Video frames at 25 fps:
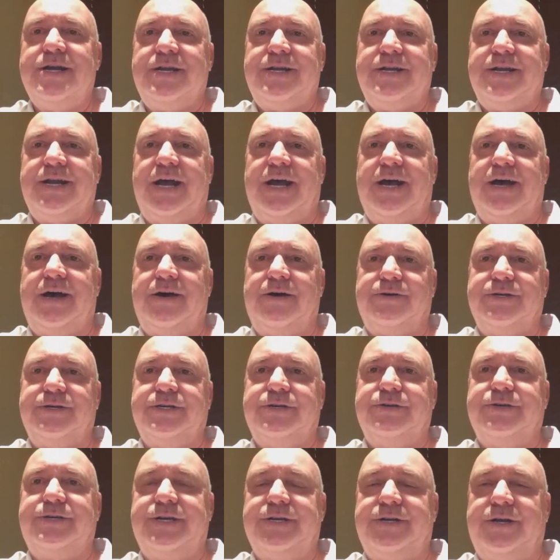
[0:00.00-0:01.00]
Now,
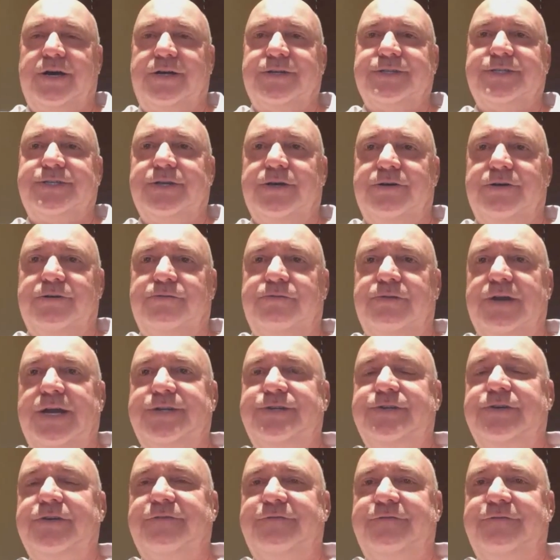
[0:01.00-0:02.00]
you can also
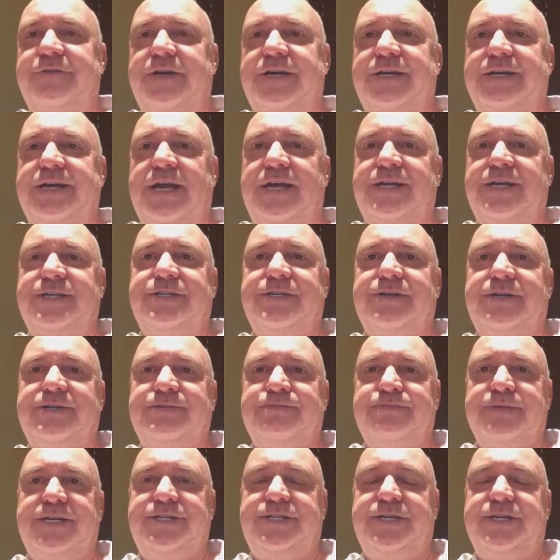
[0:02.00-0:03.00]
retrofit, as you
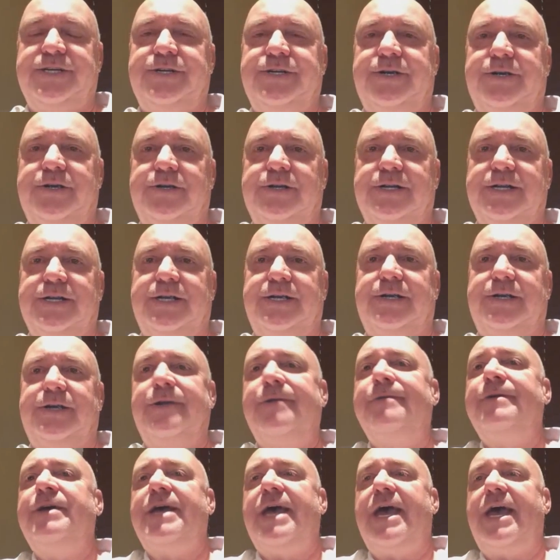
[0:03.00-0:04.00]
mentioned earlier,
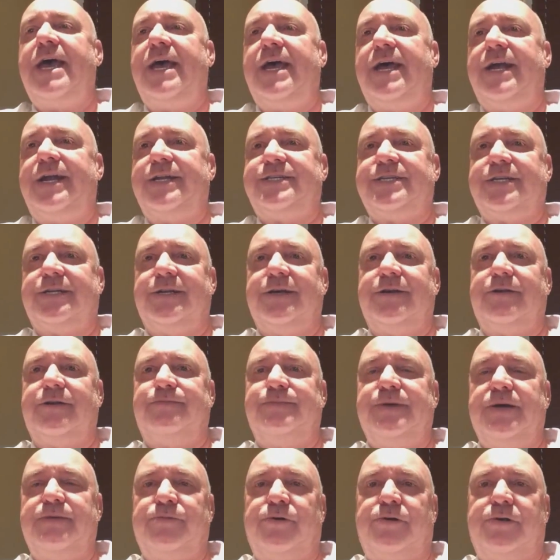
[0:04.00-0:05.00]
and it's a little
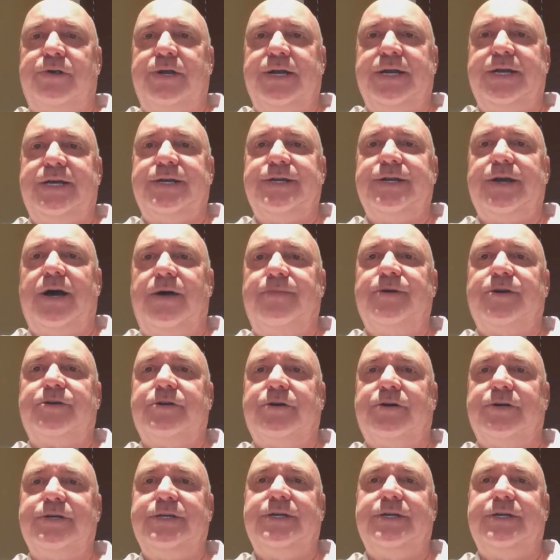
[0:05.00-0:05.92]
bit more economical.